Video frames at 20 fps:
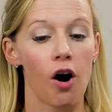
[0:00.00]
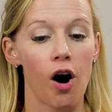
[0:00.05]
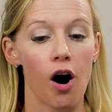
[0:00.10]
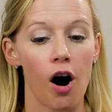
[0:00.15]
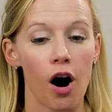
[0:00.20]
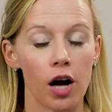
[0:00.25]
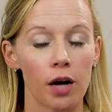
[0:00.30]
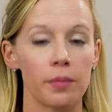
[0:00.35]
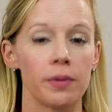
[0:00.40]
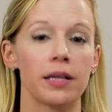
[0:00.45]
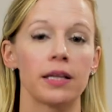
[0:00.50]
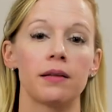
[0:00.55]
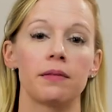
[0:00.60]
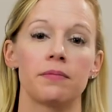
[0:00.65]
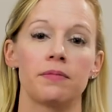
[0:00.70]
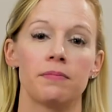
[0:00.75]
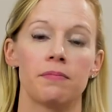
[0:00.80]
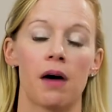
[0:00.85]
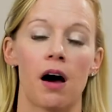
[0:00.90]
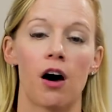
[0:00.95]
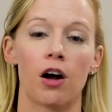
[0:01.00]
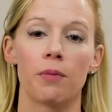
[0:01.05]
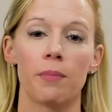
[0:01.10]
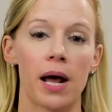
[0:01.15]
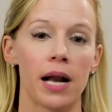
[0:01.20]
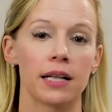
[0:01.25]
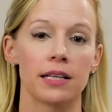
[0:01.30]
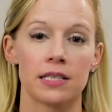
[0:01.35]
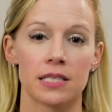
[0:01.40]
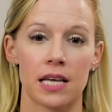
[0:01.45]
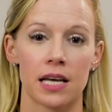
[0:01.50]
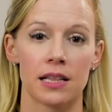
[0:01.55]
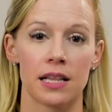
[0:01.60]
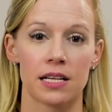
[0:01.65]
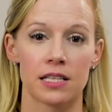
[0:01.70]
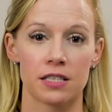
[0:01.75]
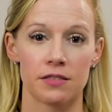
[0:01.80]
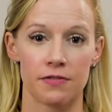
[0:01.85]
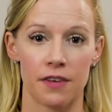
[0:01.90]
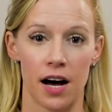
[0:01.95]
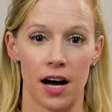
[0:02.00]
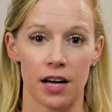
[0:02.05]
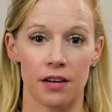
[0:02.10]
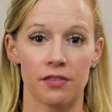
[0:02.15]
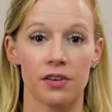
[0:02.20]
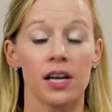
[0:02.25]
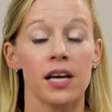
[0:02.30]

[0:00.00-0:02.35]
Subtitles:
automatically say that's 5.